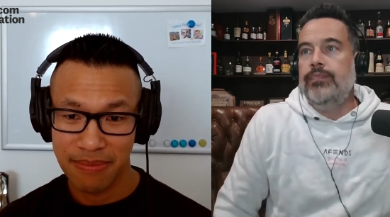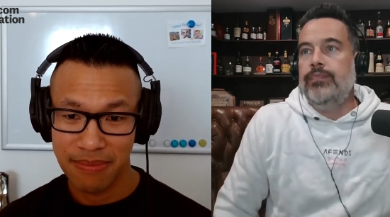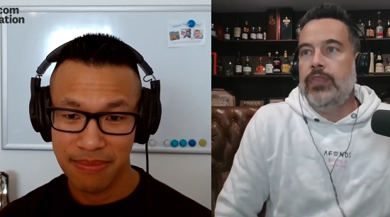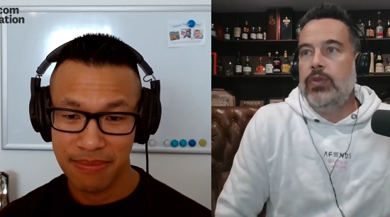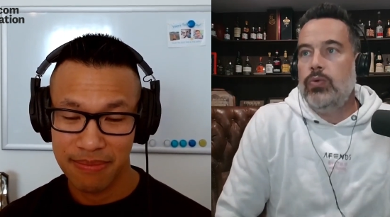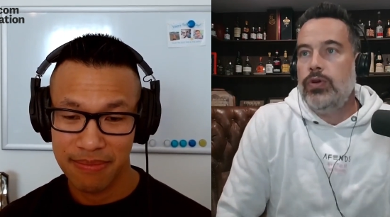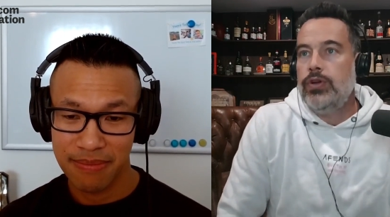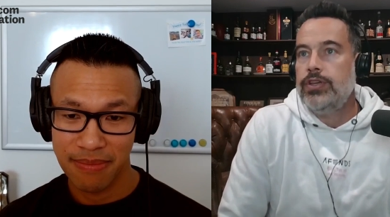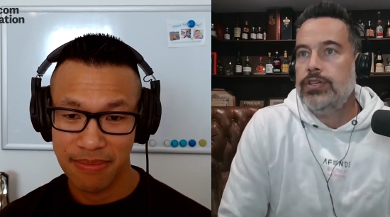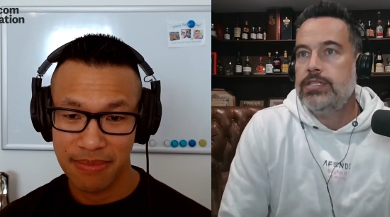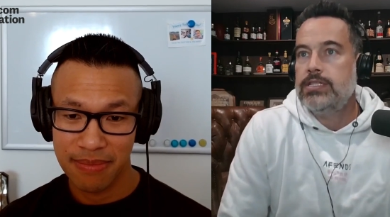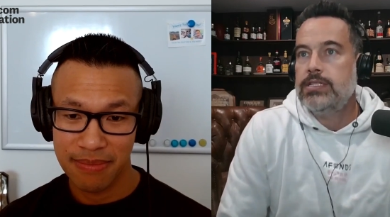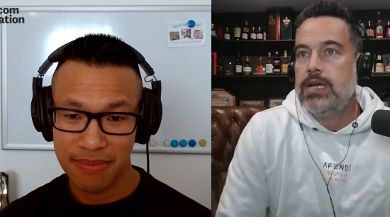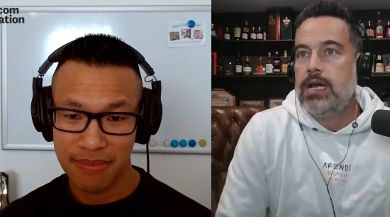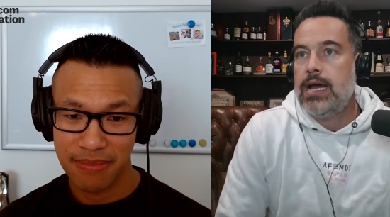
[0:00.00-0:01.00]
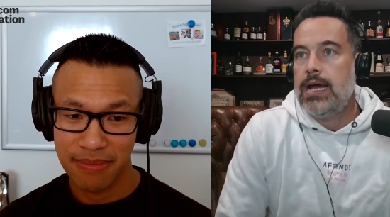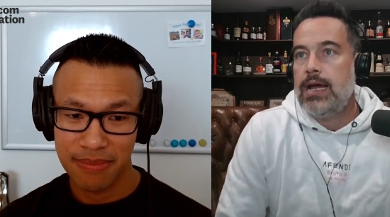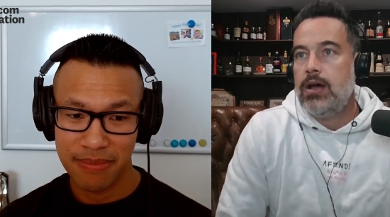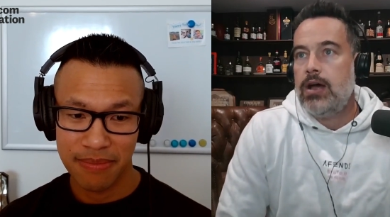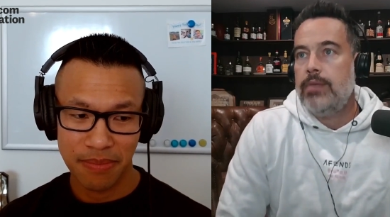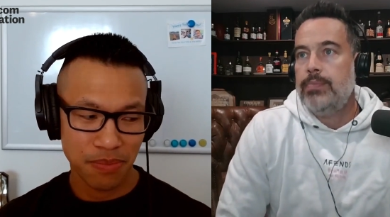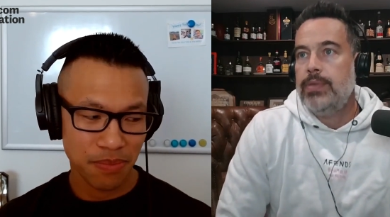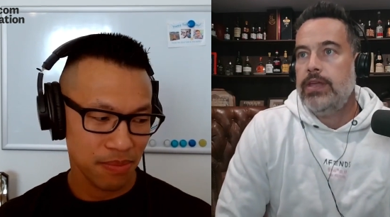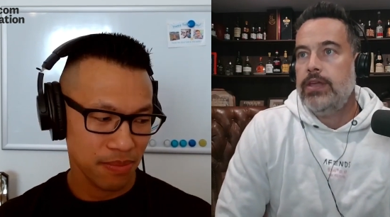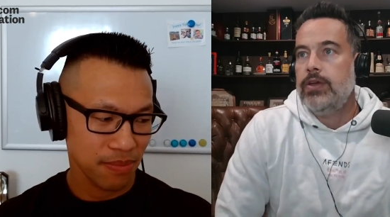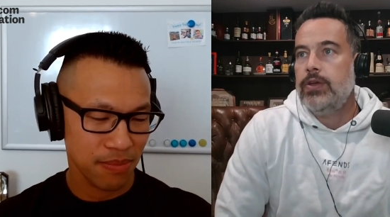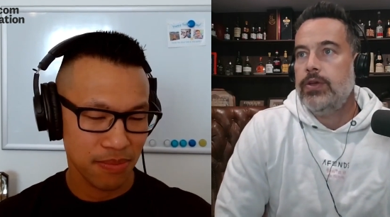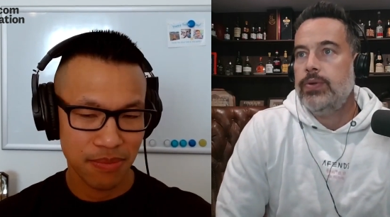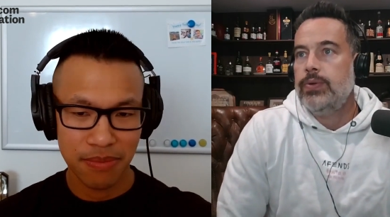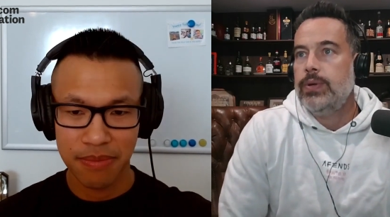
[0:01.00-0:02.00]
Speaker 1: the worst uh,
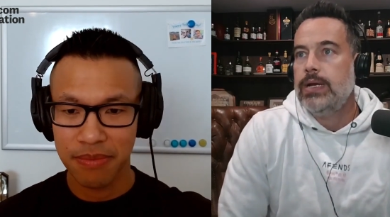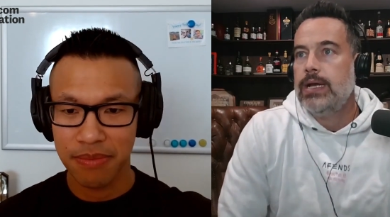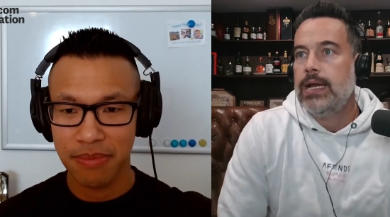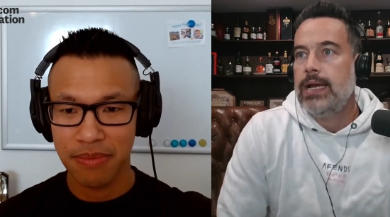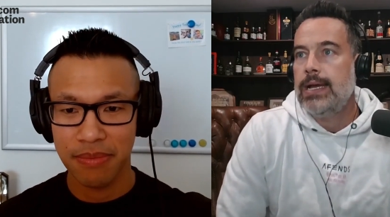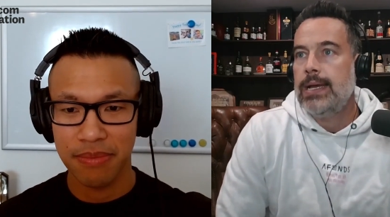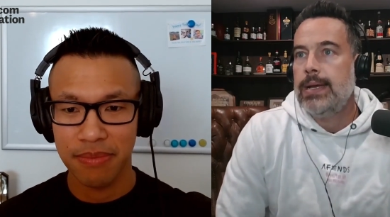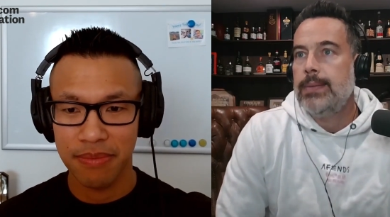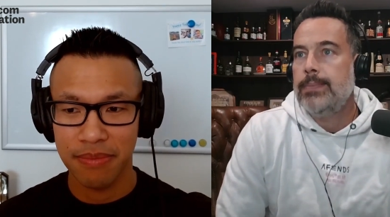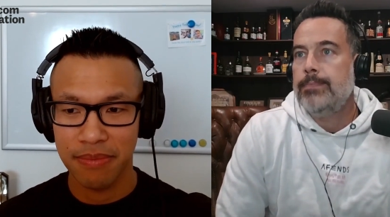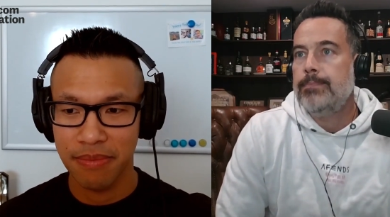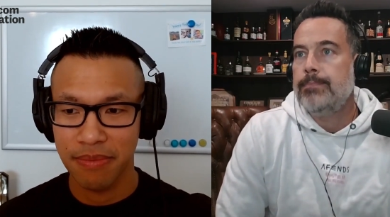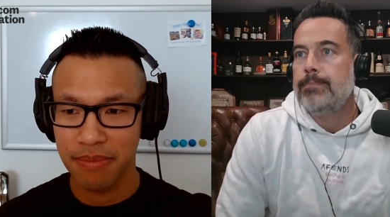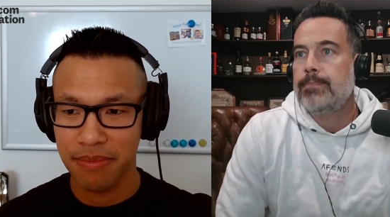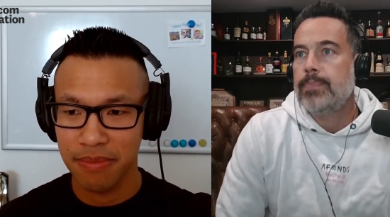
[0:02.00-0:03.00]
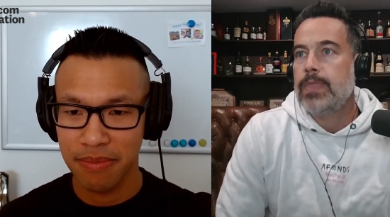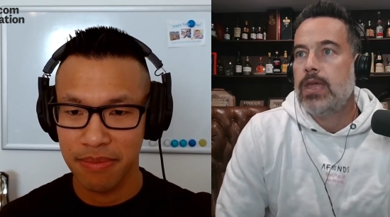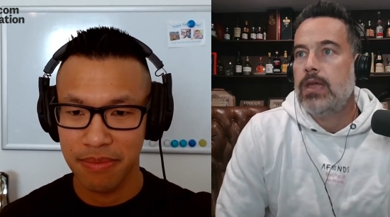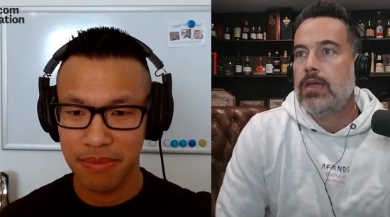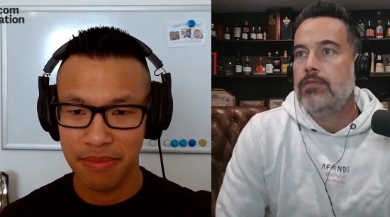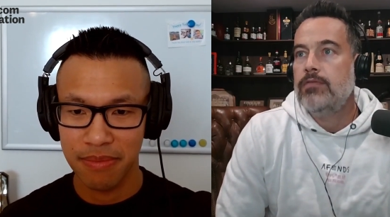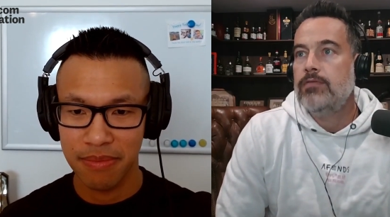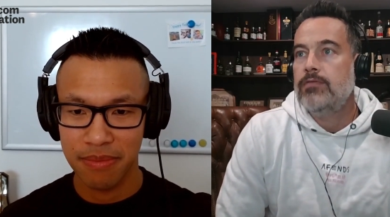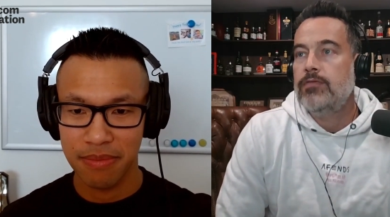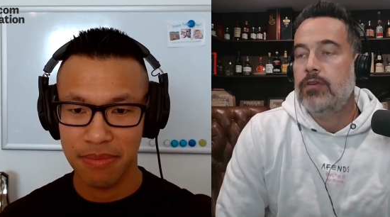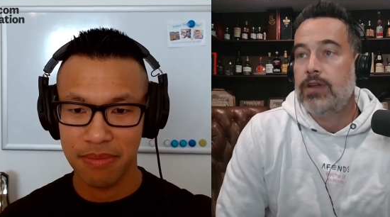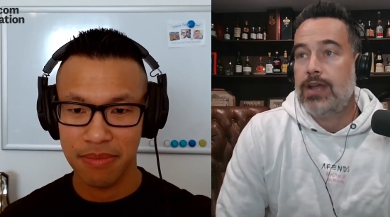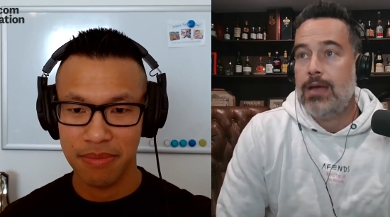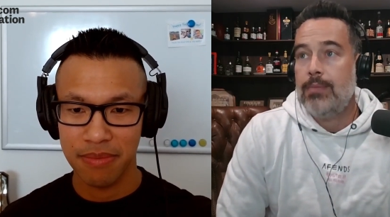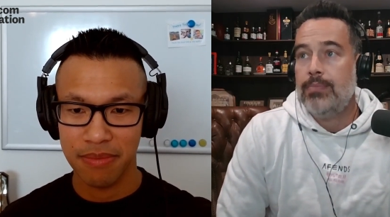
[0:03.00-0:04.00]
IPO um, for
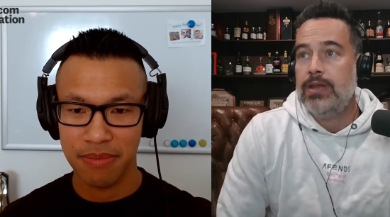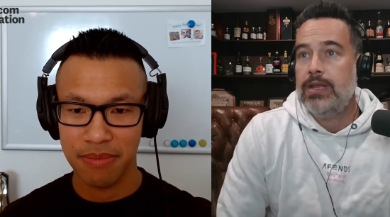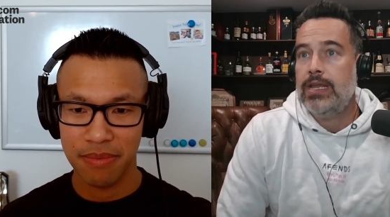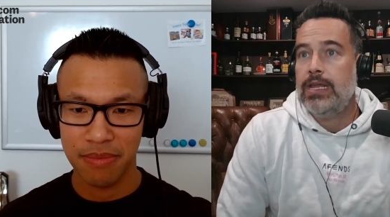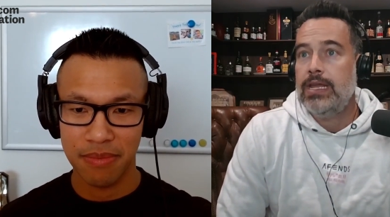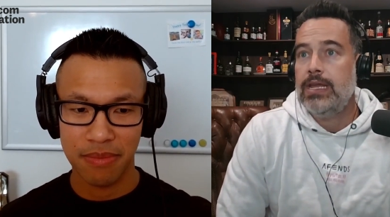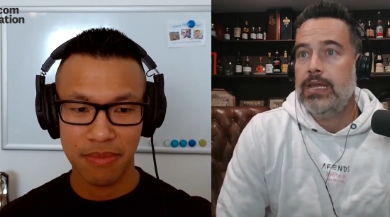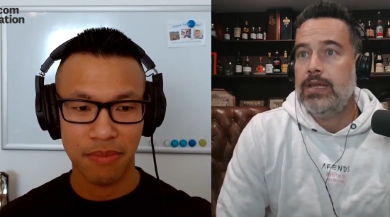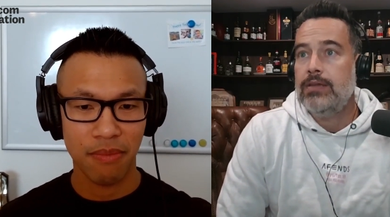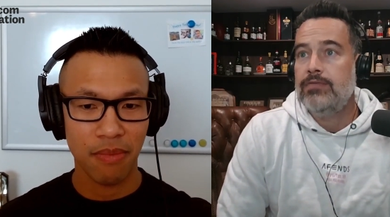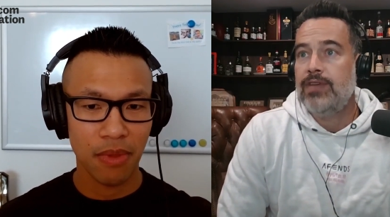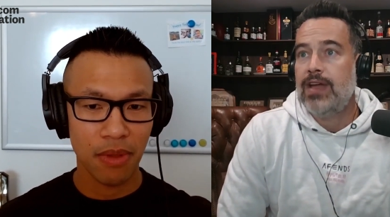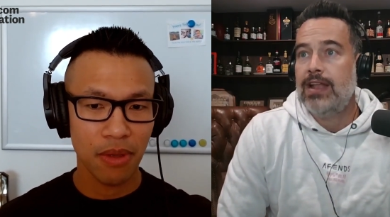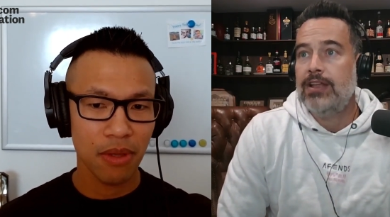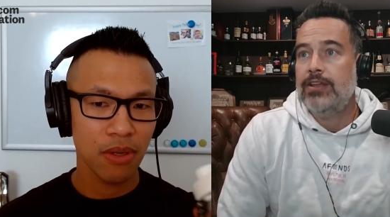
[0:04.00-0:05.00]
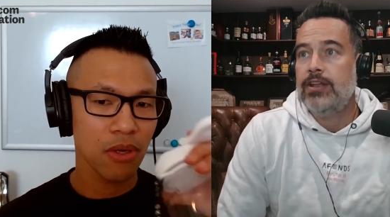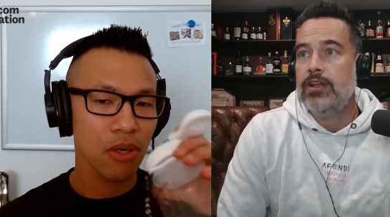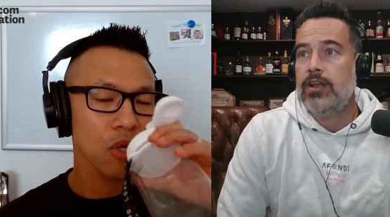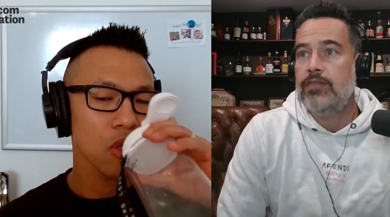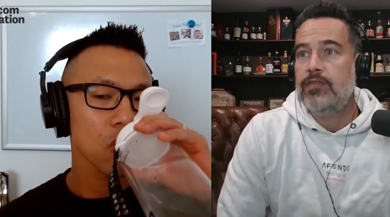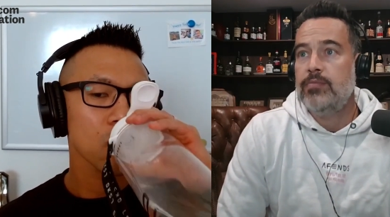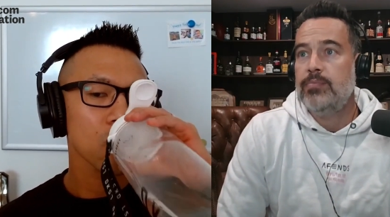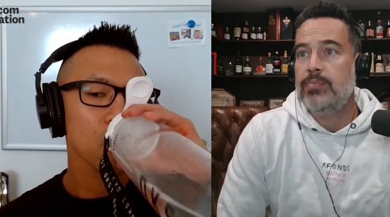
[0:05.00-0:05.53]
a company valued at over